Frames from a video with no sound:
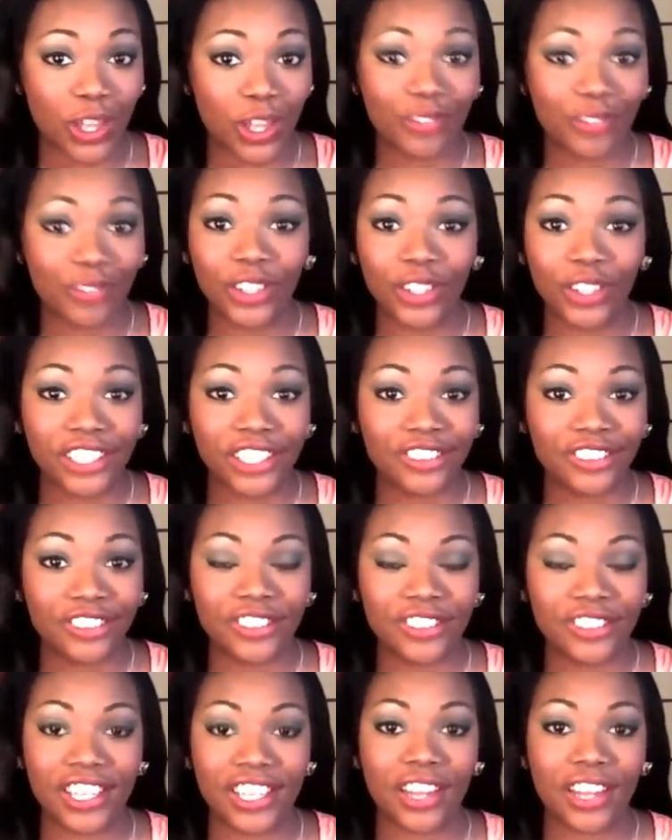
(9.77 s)
So if you're
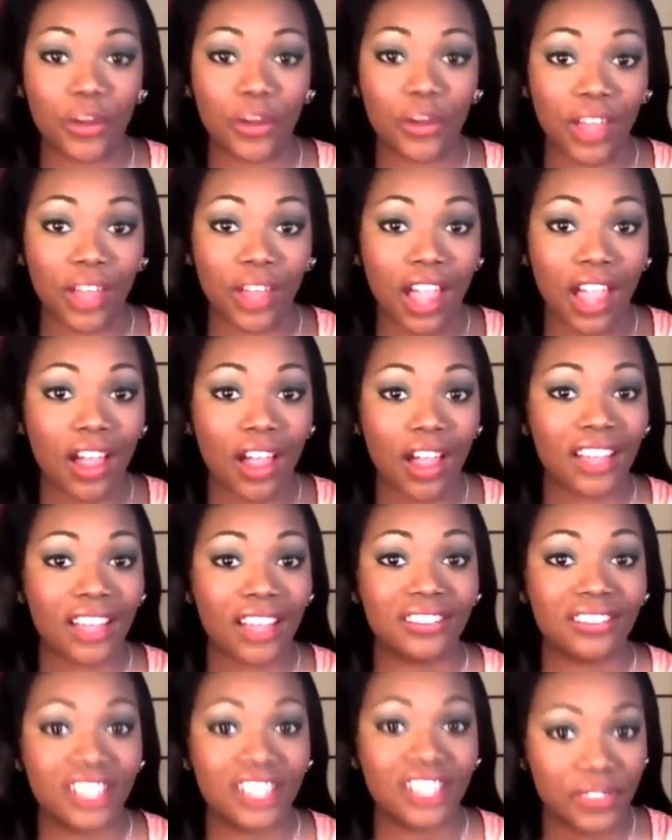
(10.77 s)
interested in knowing how
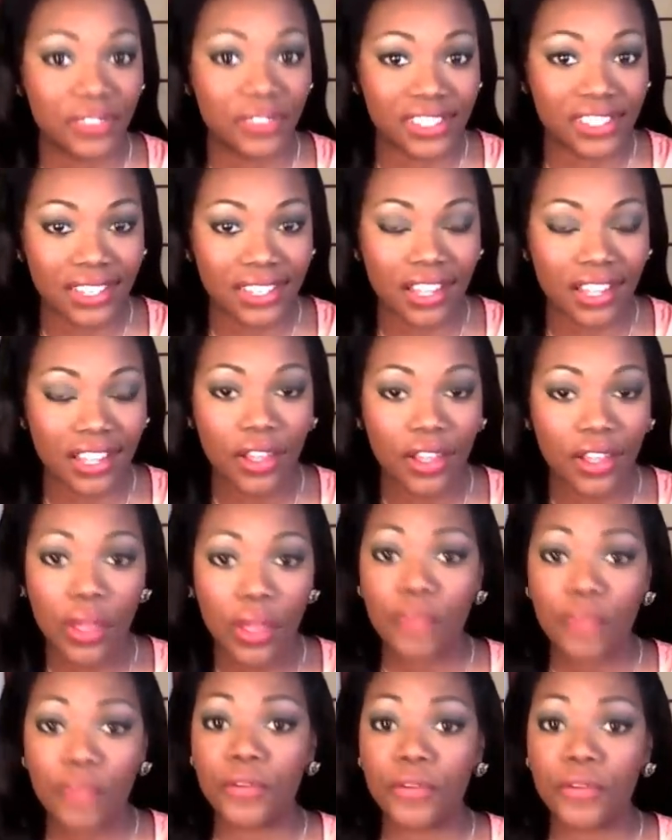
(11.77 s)
I achieved this look
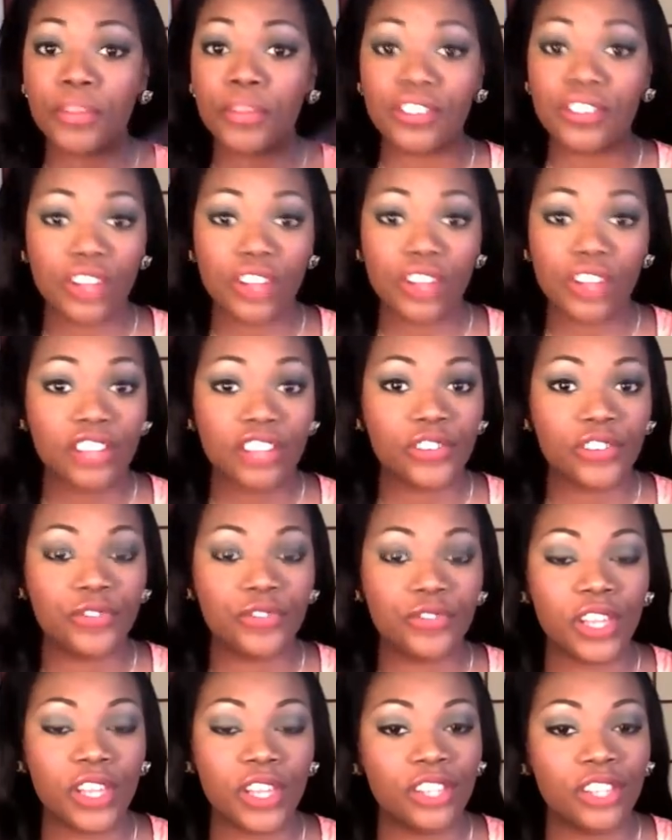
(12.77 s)
from the start
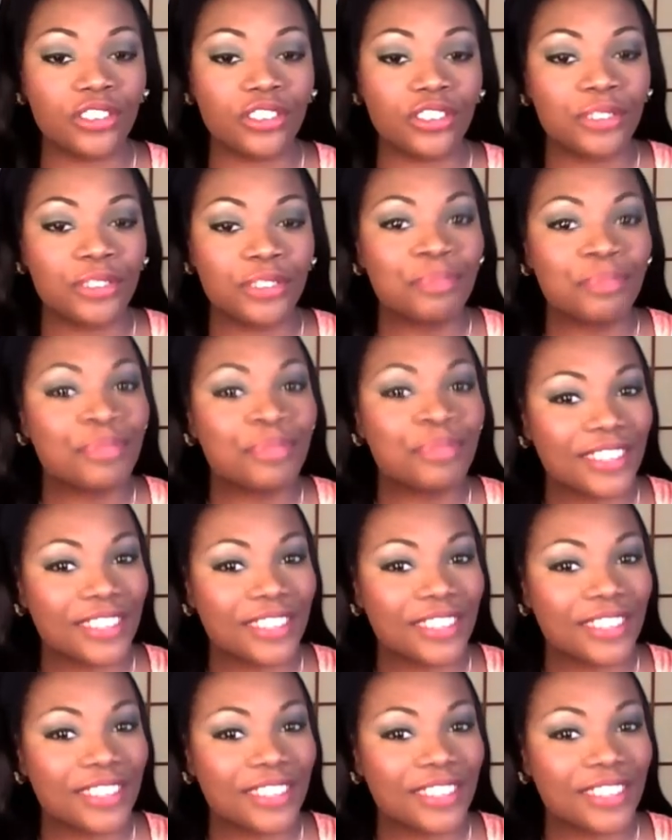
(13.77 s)
to finish,